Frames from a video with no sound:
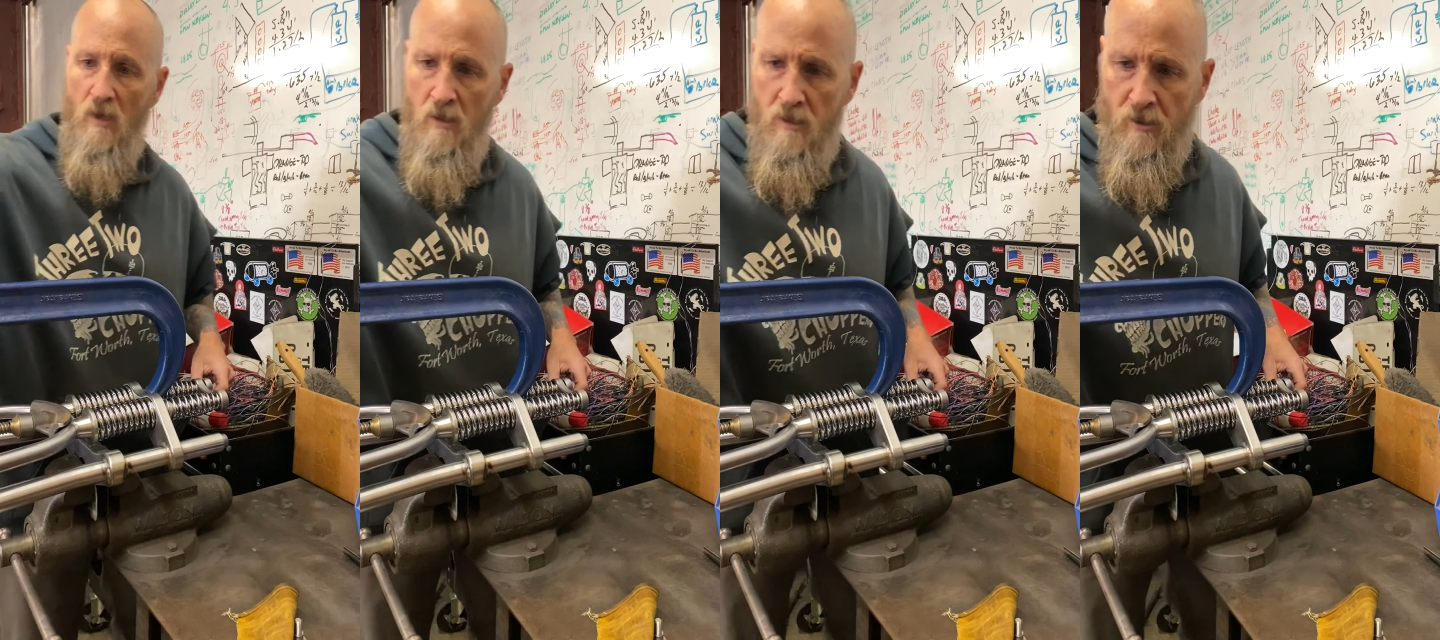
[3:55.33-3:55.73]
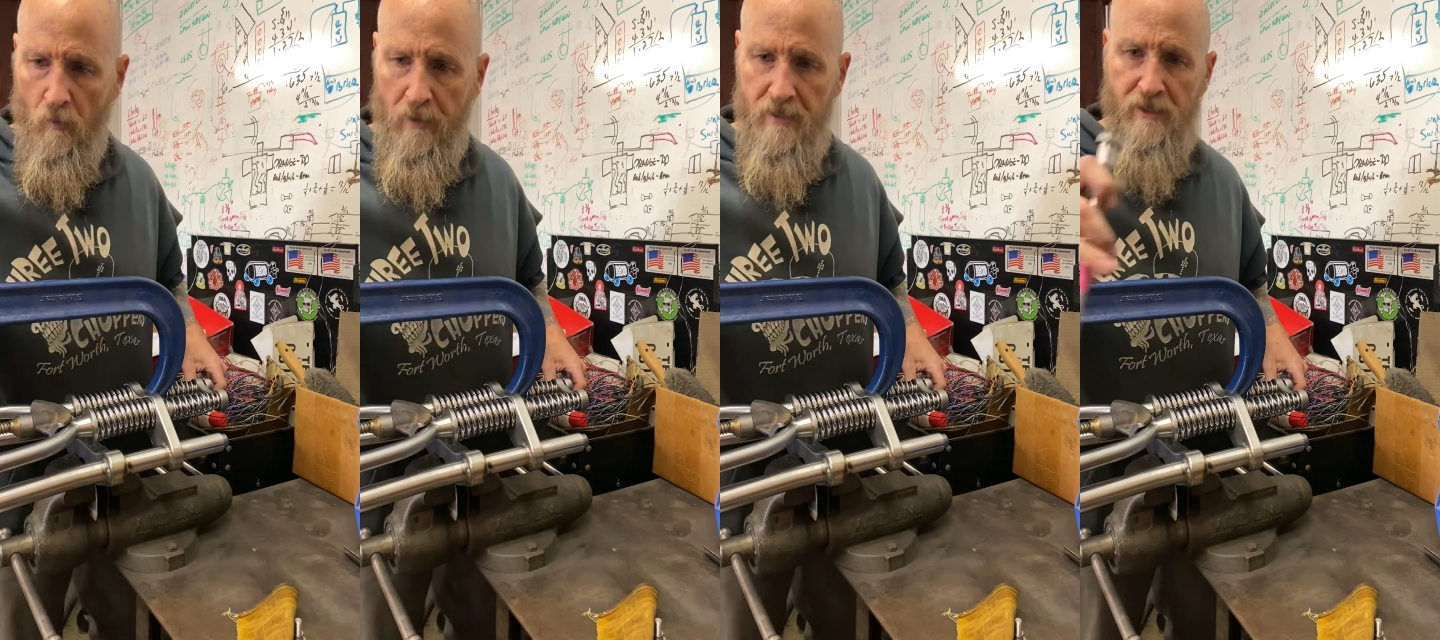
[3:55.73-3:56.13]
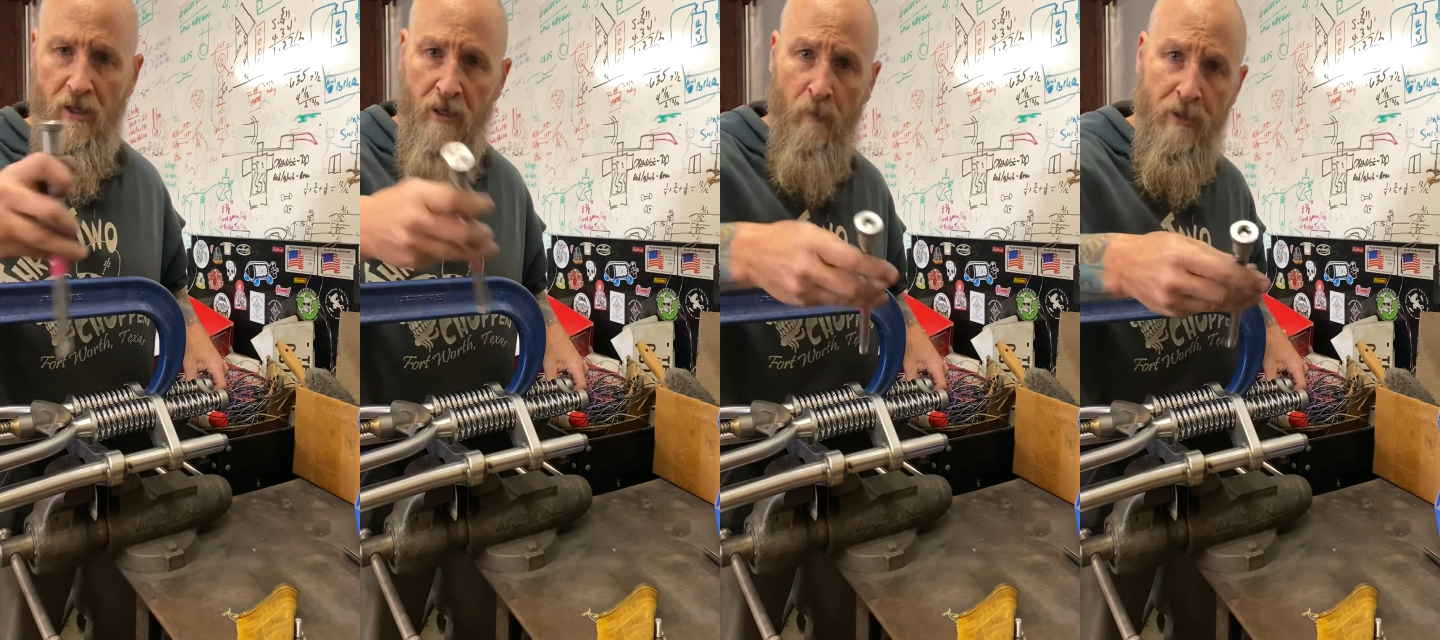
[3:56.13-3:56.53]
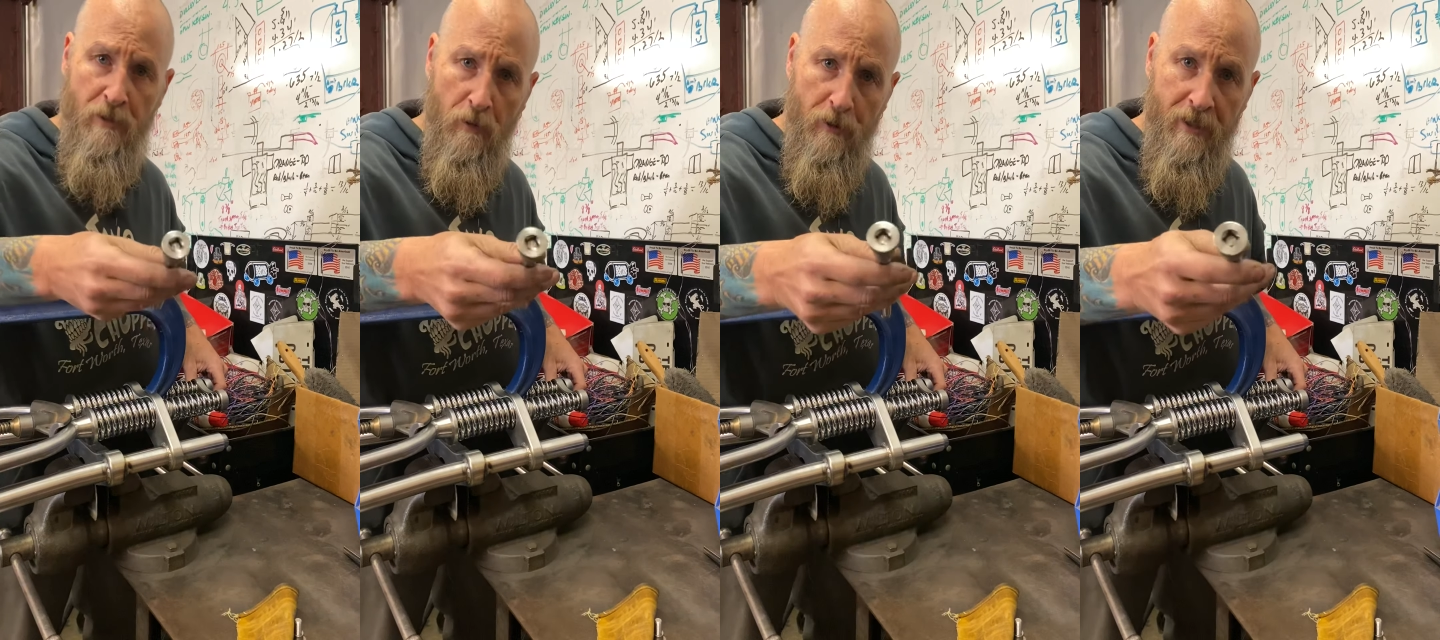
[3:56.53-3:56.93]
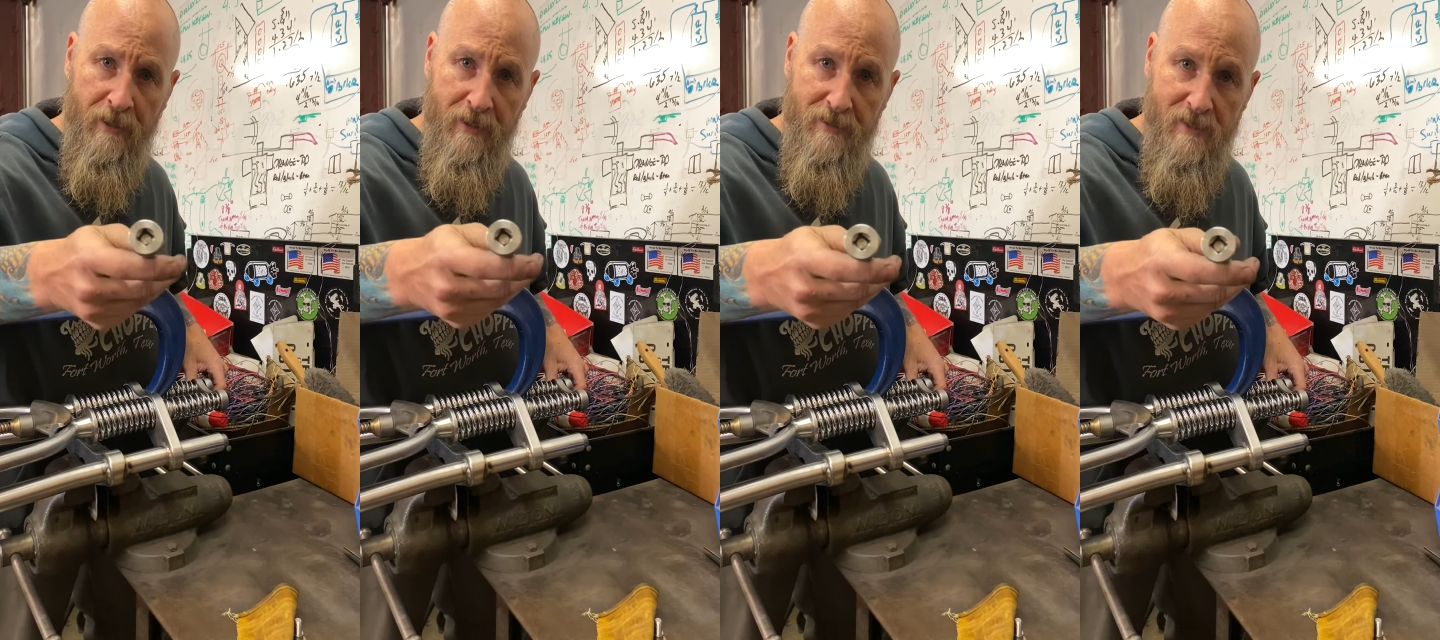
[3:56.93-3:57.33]
So when it's done, when you look in,
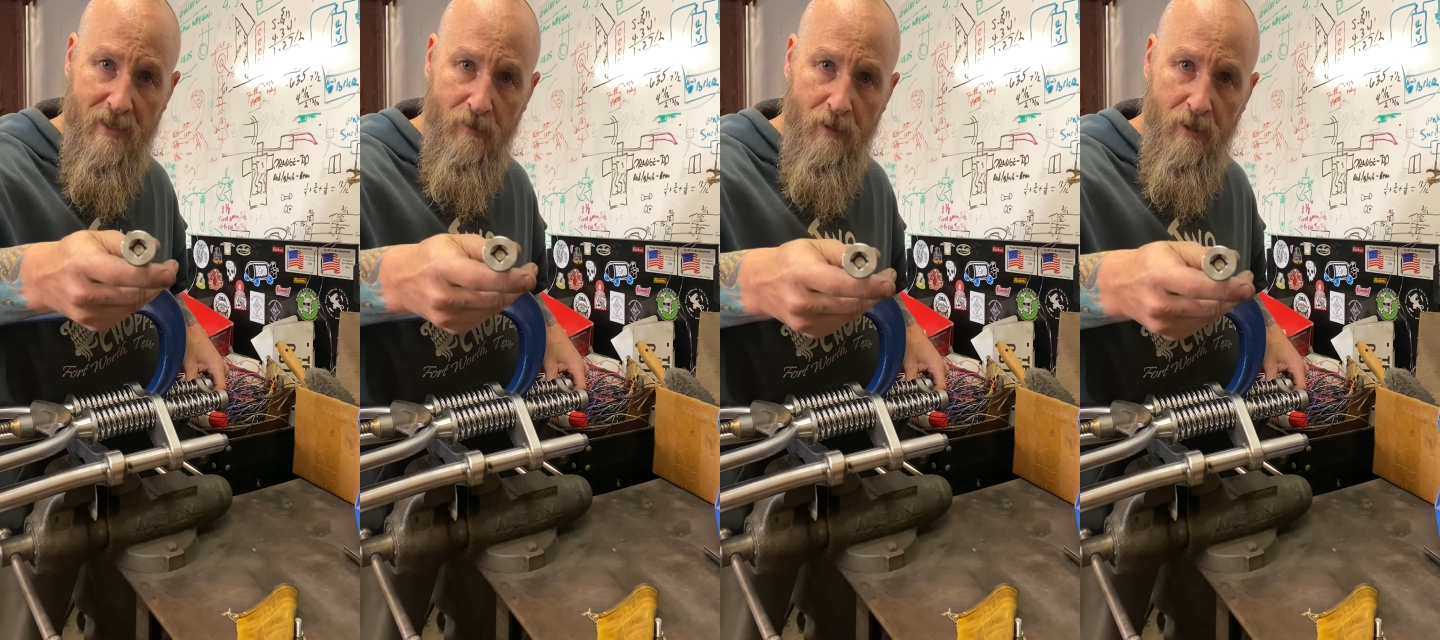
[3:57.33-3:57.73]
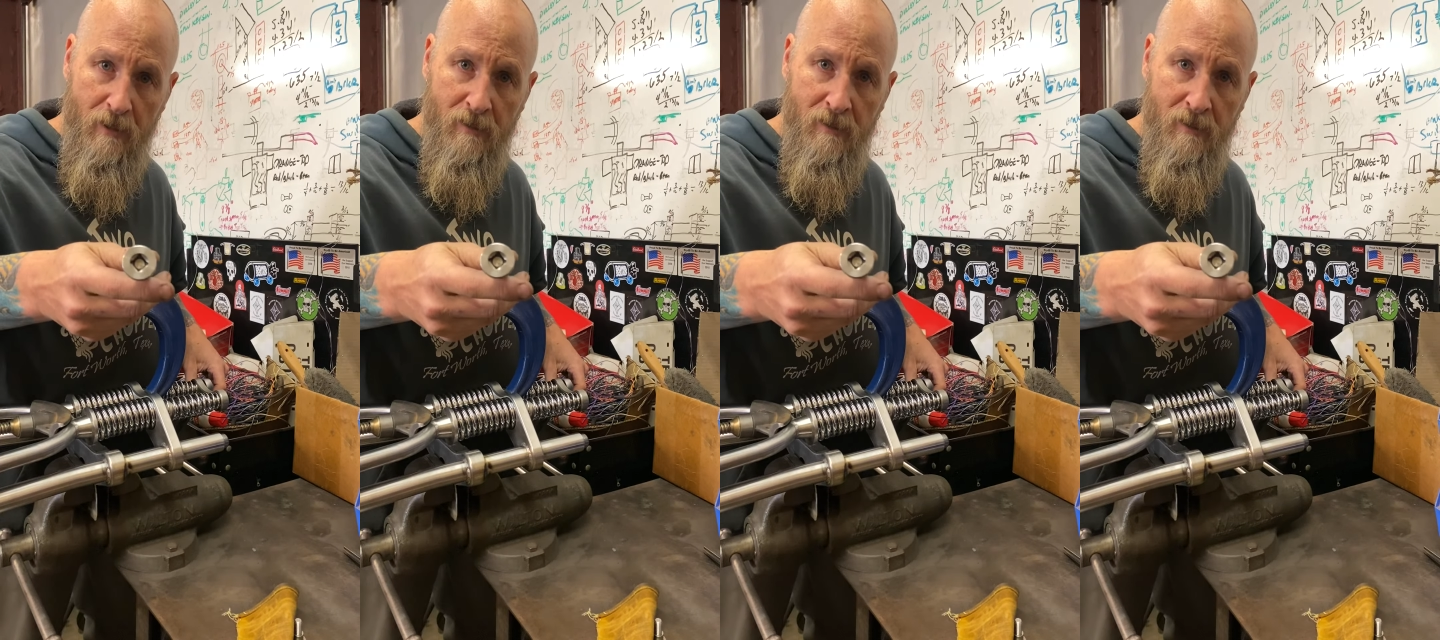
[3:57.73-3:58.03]
can you see that? Okay.